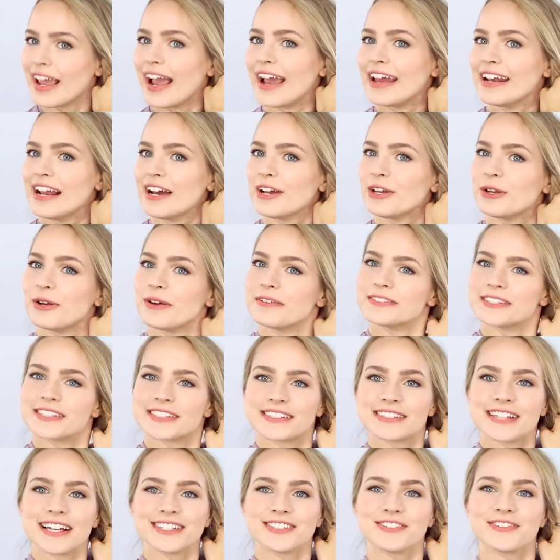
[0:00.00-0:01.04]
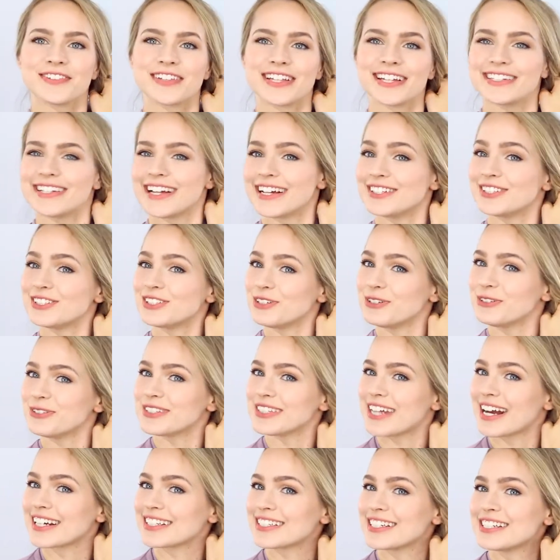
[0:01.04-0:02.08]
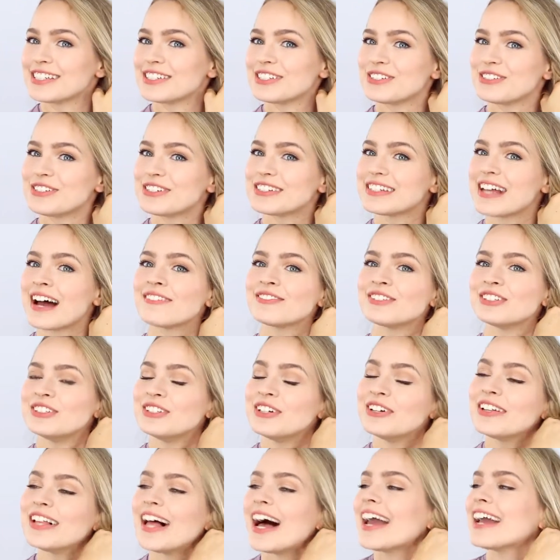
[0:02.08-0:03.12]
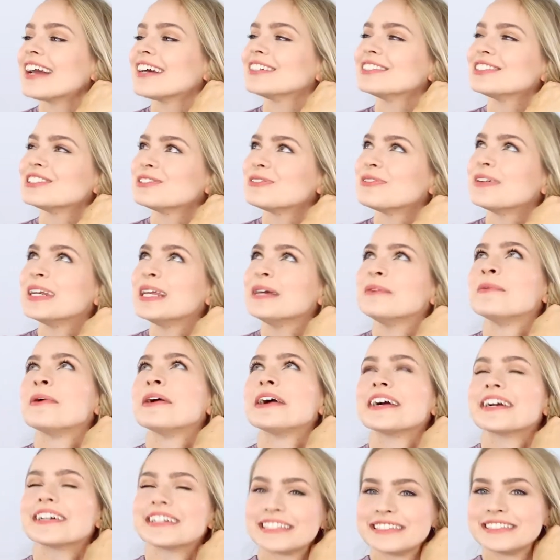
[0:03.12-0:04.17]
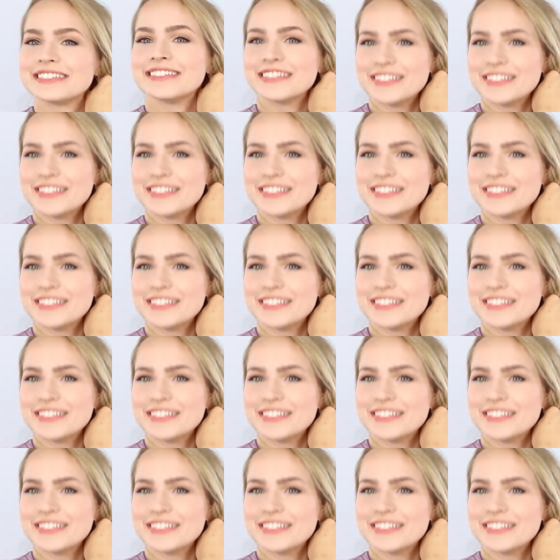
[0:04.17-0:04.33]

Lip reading: And now you have successfully done 2 sections, you just have to do like 20 more.